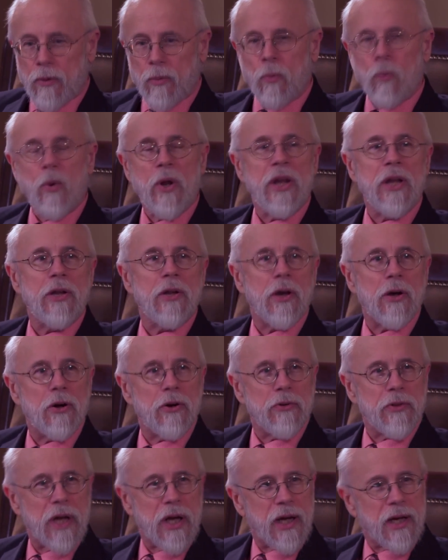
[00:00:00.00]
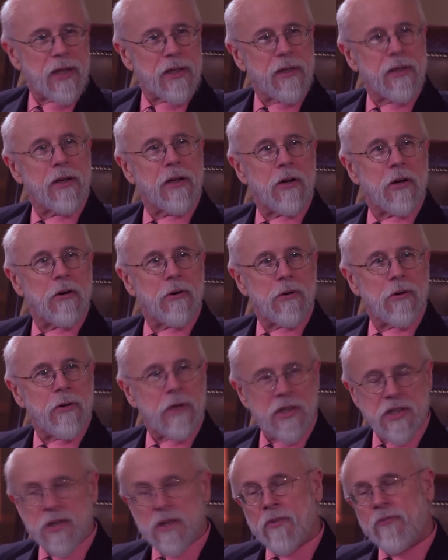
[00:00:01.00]
we know that, you know,
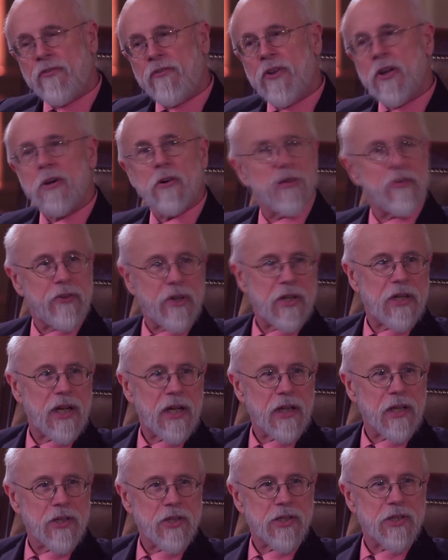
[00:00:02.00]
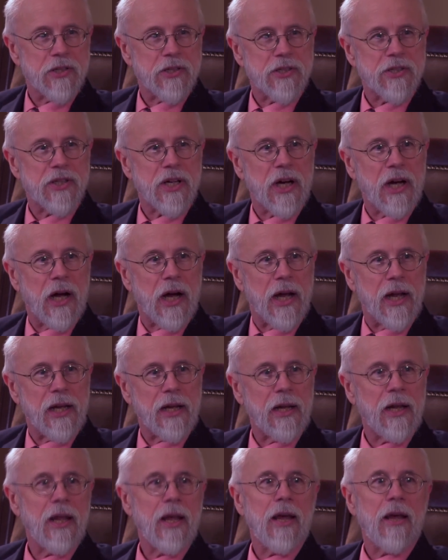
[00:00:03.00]
fear of intelligent
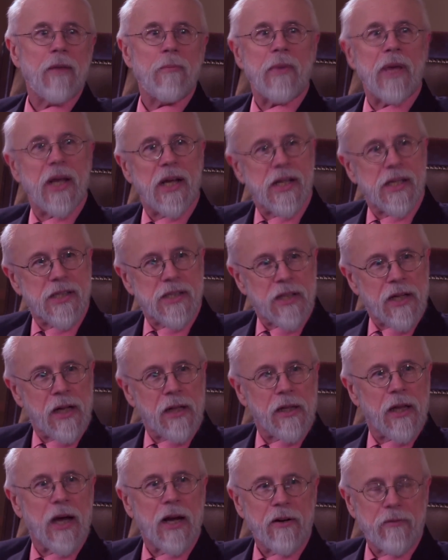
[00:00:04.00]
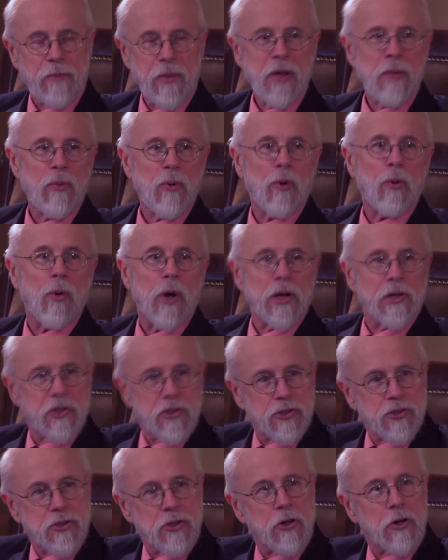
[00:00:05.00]
design makes a lot of people want
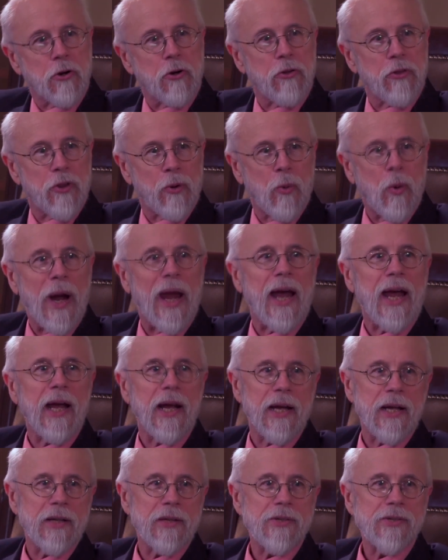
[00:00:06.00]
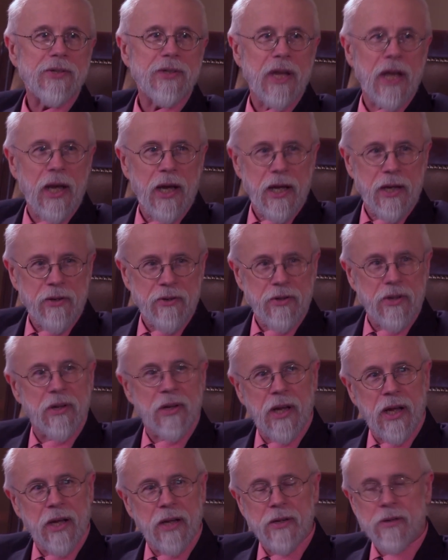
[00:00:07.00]
to circle the wagons
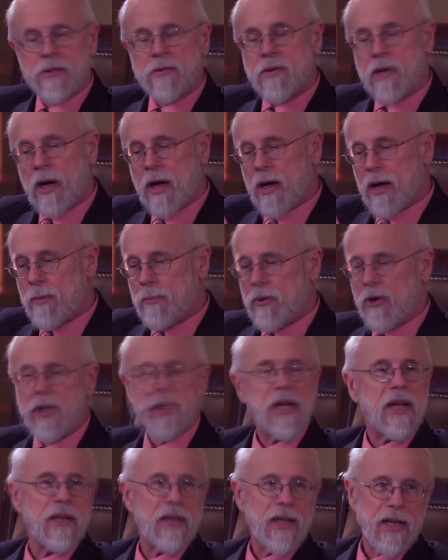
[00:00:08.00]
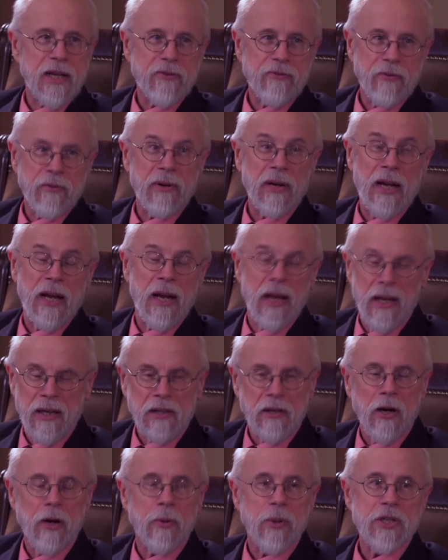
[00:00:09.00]
and pretend that
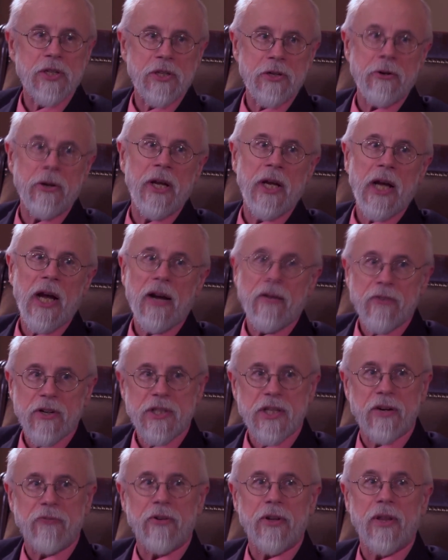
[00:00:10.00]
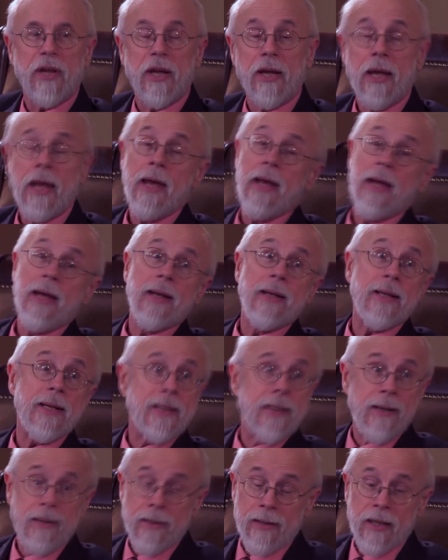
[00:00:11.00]
Darwin's theory covers everything.
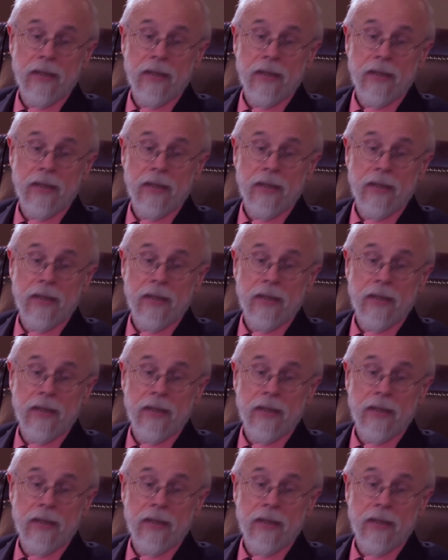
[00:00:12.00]
They